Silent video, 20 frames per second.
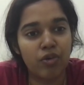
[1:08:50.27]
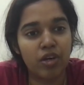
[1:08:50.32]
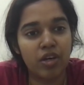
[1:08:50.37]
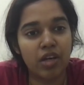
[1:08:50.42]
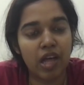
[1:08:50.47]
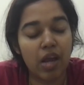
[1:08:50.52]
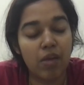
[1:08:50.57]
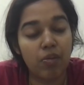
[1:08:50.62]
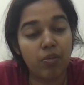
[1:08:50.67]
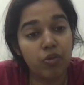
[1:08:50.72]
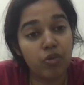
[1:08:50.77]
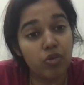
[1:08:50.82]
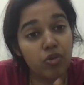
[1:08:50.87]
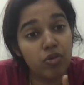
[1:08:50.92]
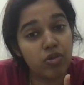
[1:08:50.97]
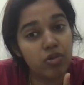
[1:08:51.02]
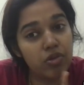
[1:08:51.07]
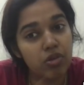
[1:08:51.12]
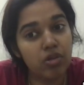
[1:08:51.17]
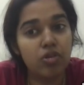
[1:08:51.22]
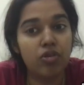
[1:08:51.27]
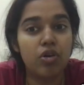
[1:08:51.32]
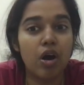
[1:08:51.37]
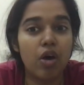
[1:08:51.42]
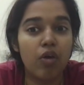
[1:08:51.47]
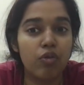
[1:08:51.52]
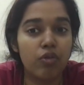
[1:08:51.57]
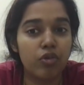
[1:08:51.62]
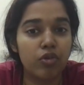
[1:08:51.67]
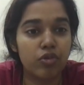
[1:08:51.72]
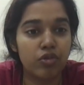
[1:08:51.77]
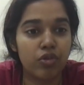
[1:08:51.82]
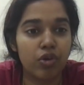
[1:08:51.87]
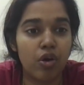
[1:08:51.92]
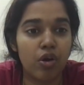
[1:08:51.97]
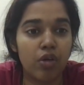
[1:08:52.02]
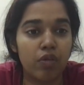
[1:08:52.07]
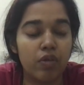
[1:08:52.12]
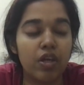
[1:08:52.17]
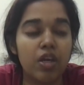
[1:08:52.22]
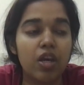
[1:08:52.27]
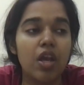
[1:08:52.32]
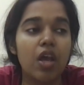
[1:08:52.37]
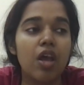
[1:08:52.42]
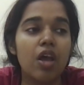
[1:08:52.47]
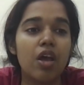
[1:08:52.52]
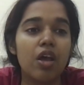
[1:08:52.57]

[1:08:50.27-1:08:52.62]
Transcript: wouldn't help. You should know how to solve it.